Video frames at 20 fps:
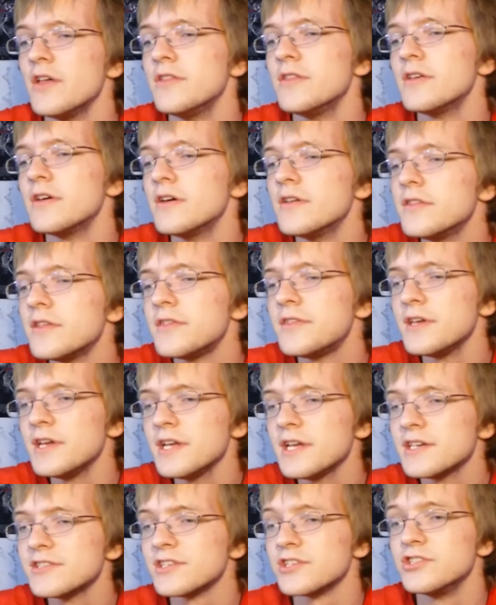The
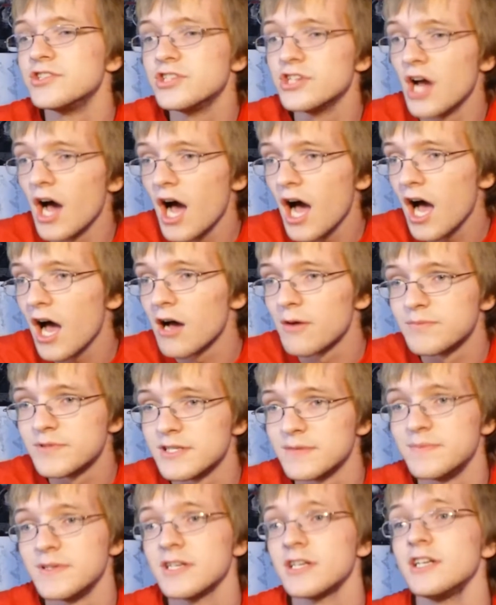thing is, a job
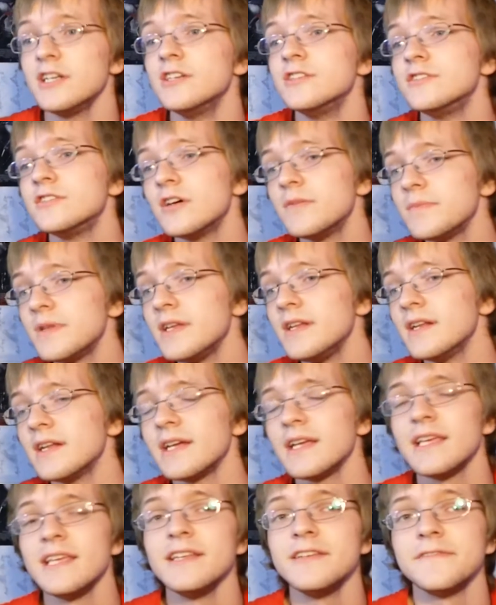typically is something,
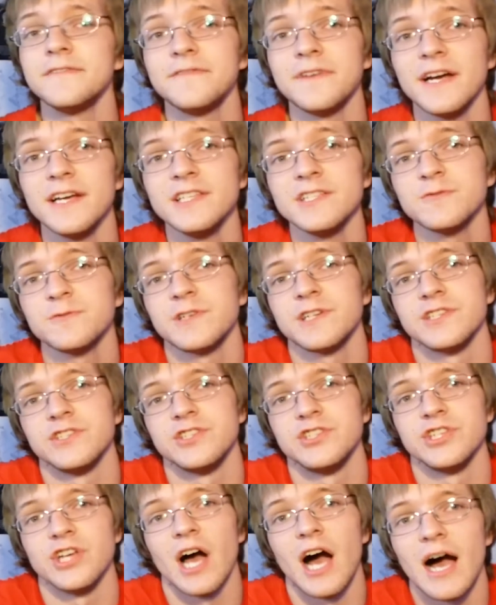like, he defines what a
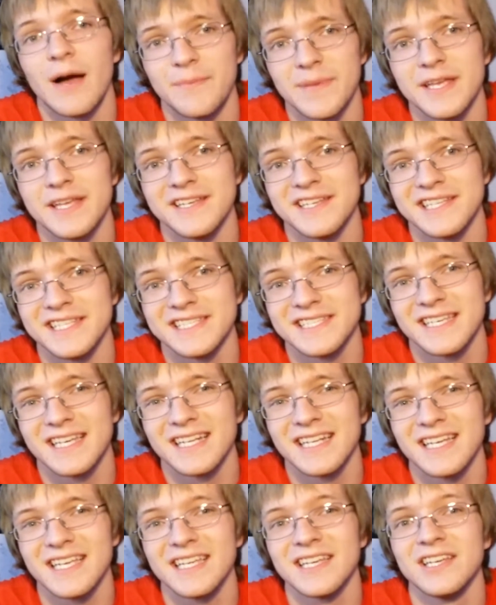job is.
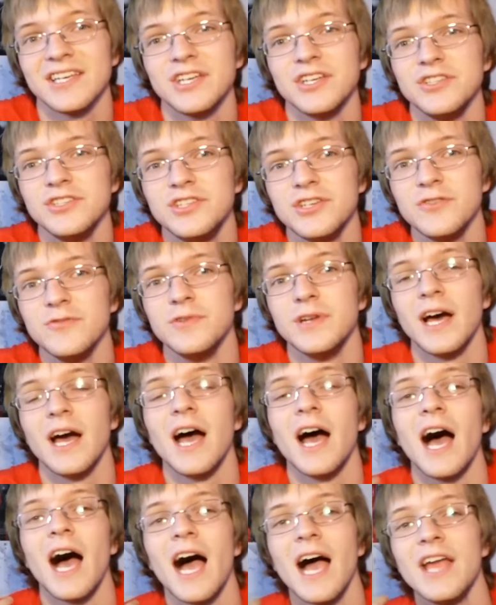Like, dude,
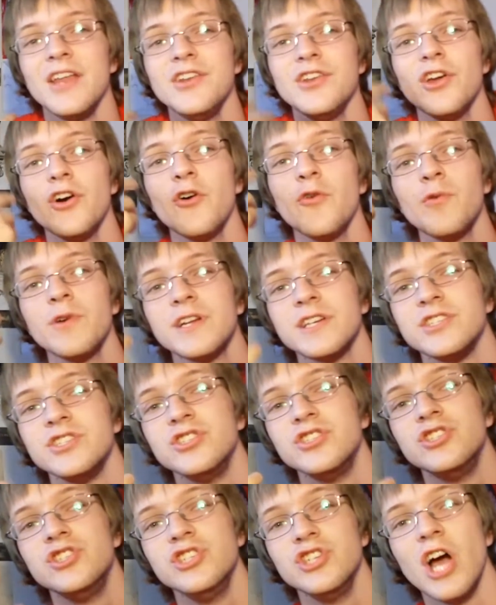I know what a
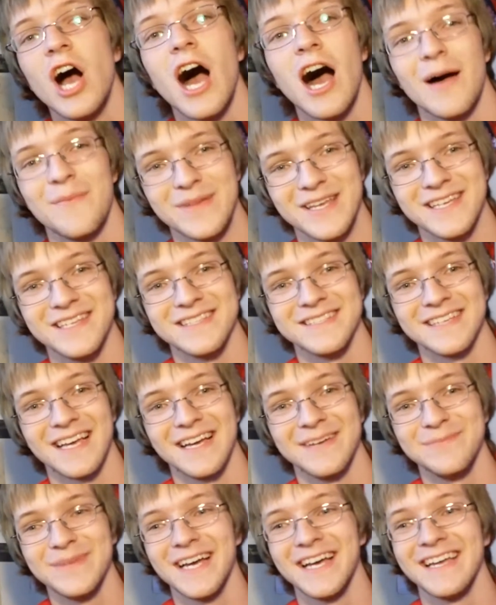job is.
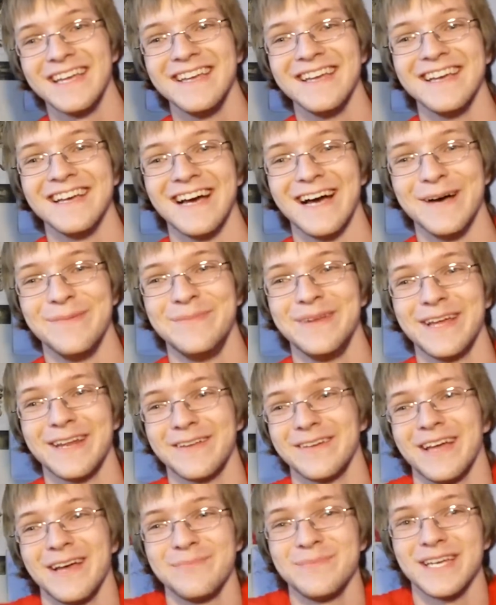I'm
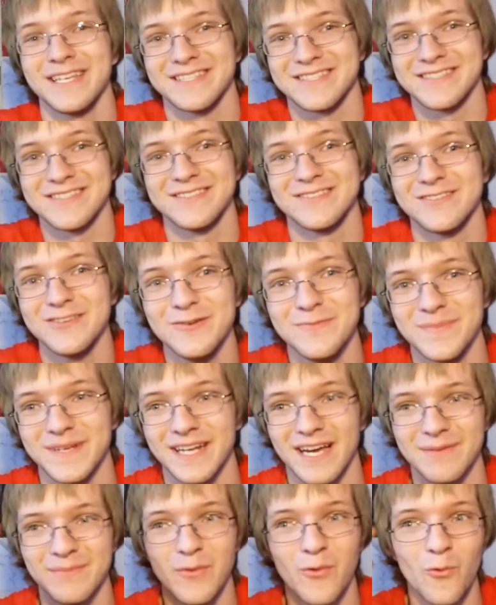not stupid.
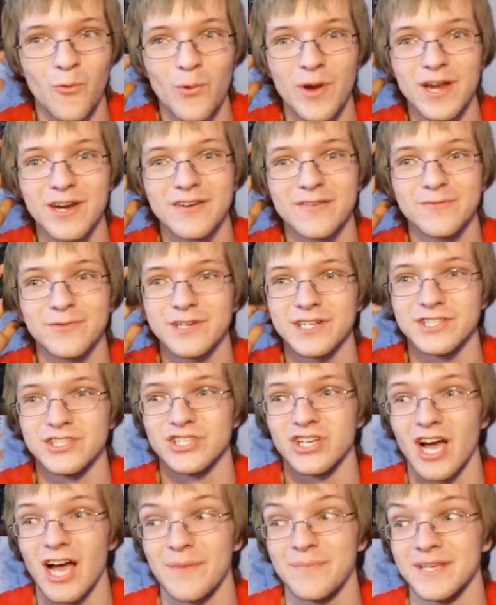I'm aware of what a
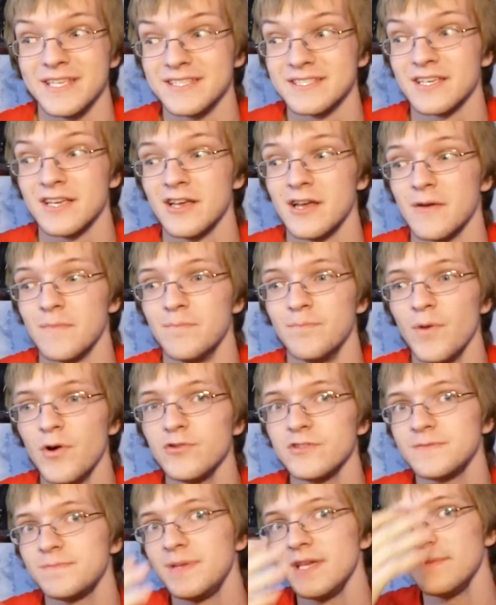job is.
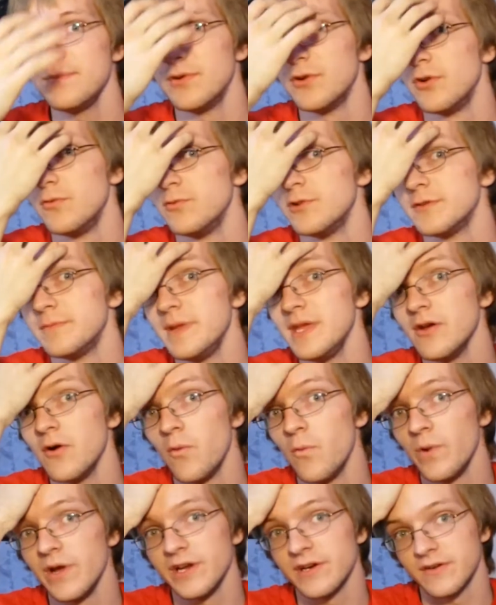Most people would be
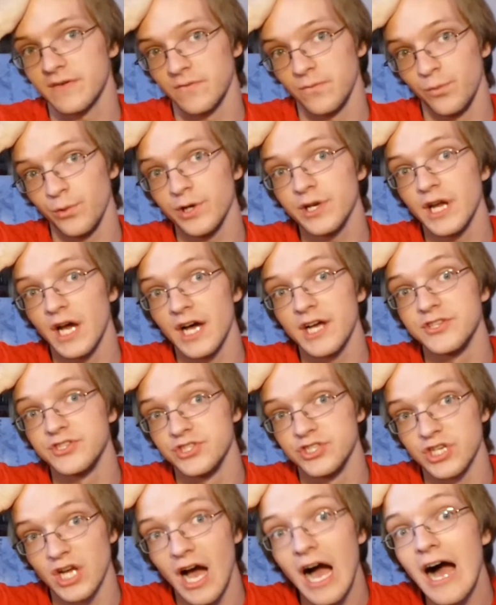aware of what a
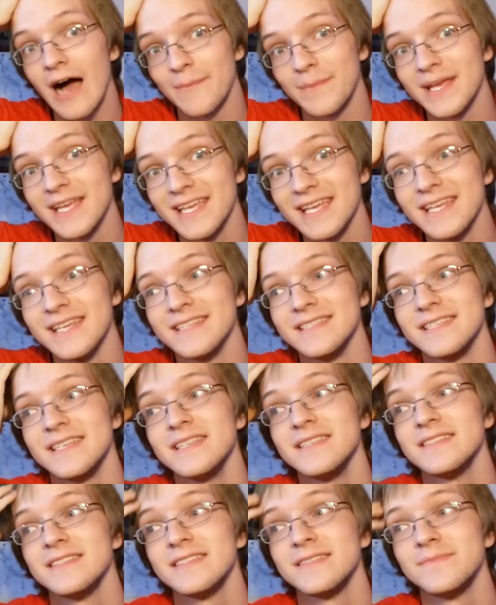job is.
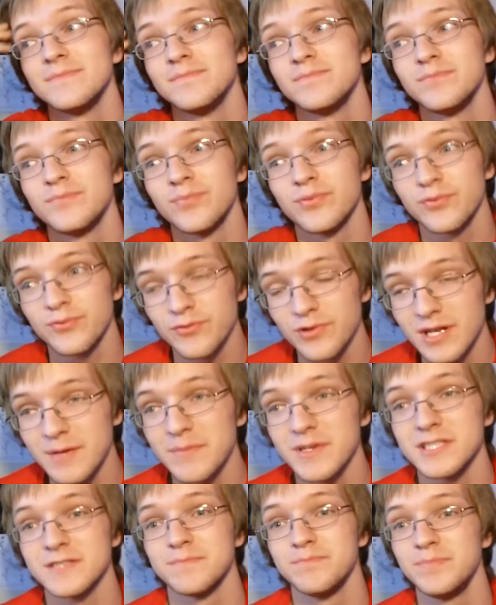It's pretty
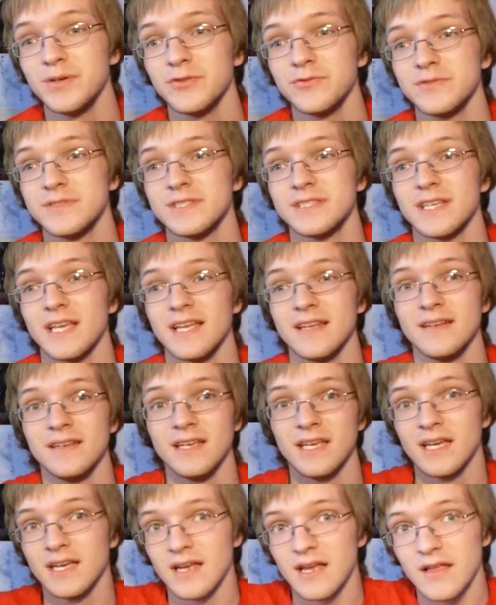much built and,
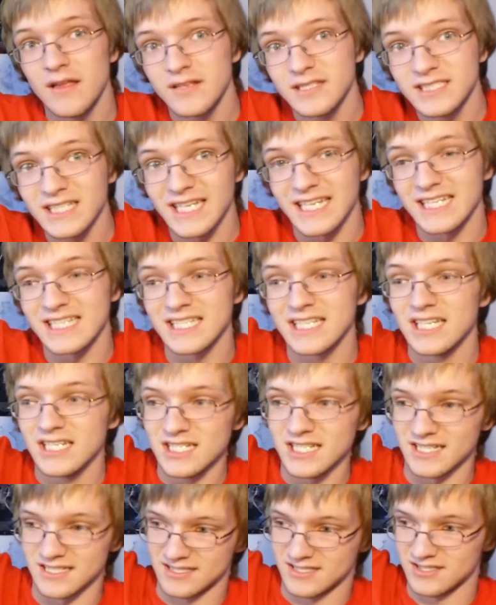like
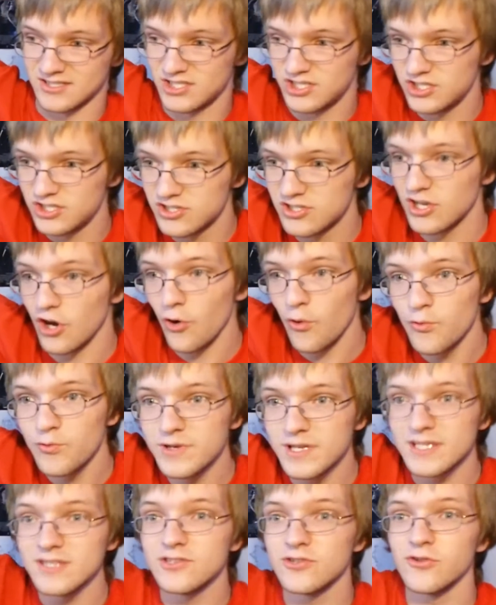
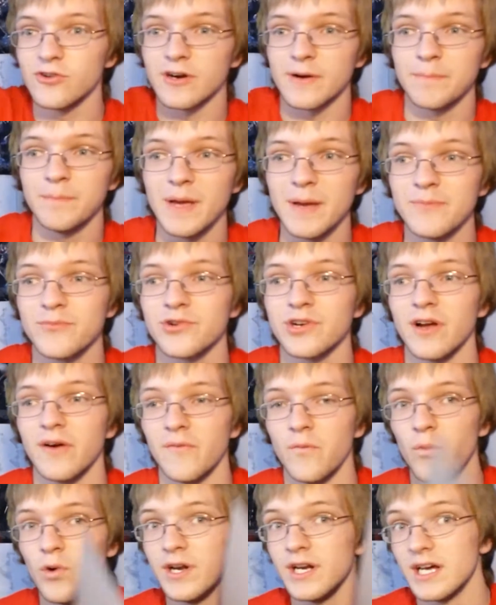stoned into our memory
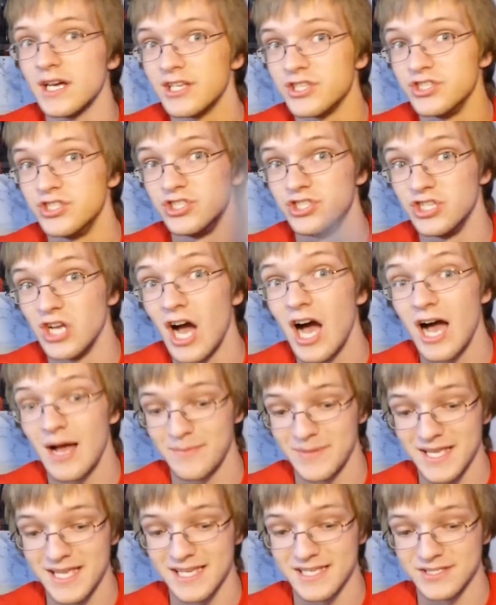of what a
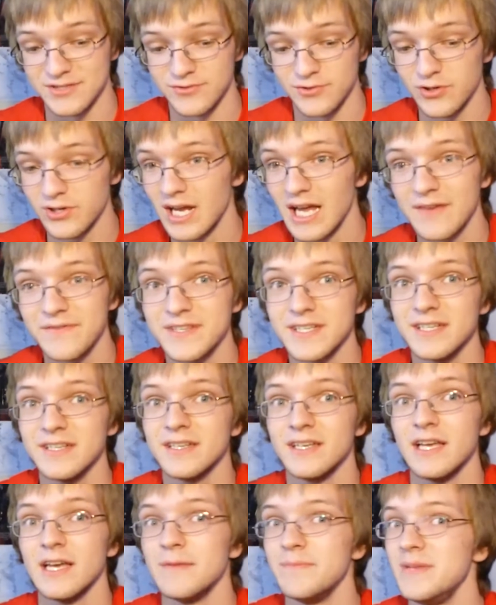job is. You don't have
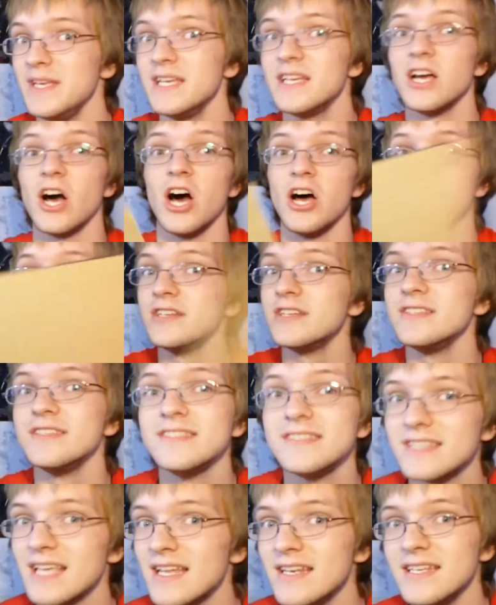to be
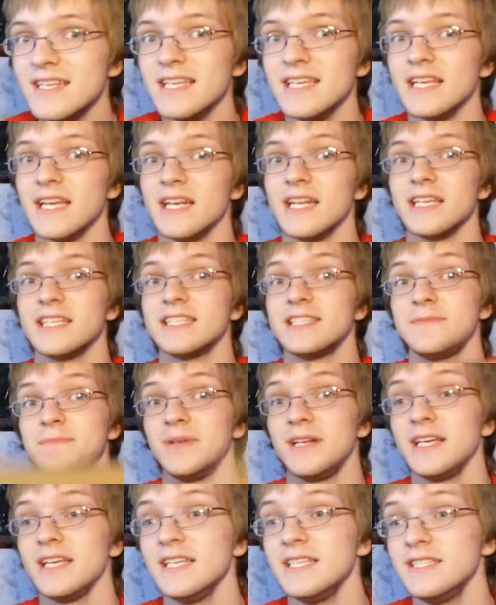condescending and
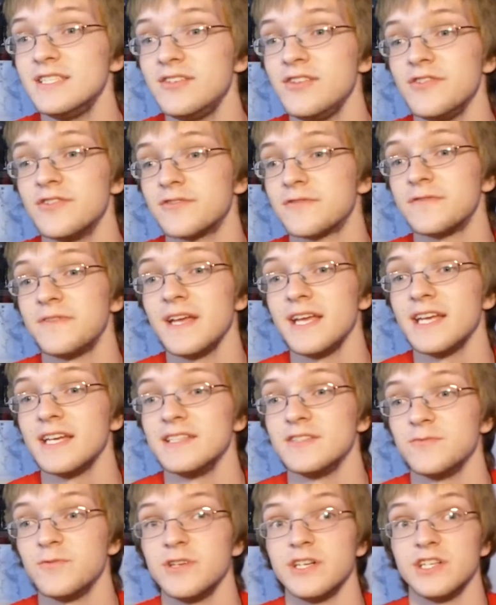explain to your
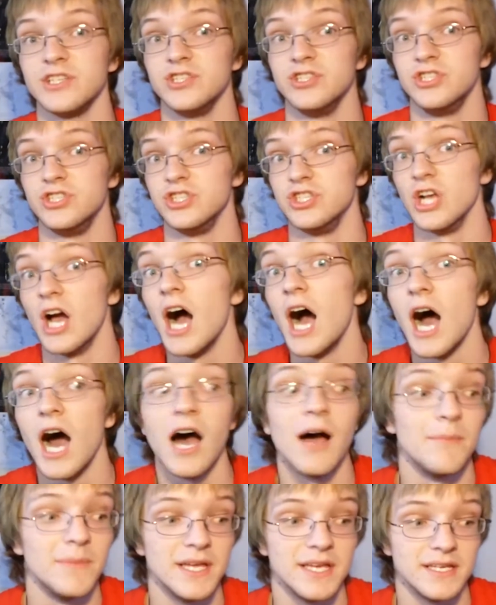fans what a
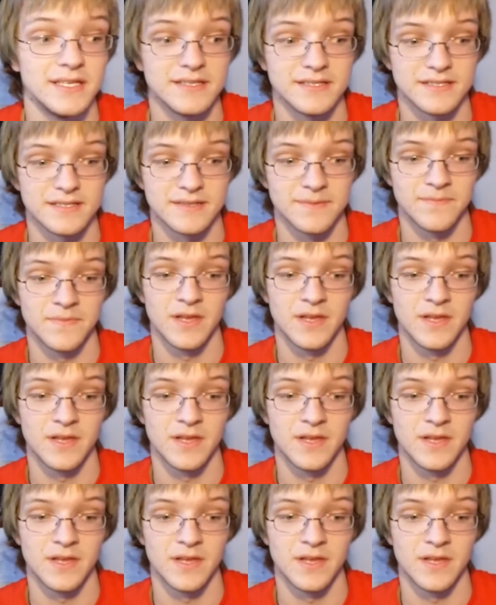job is.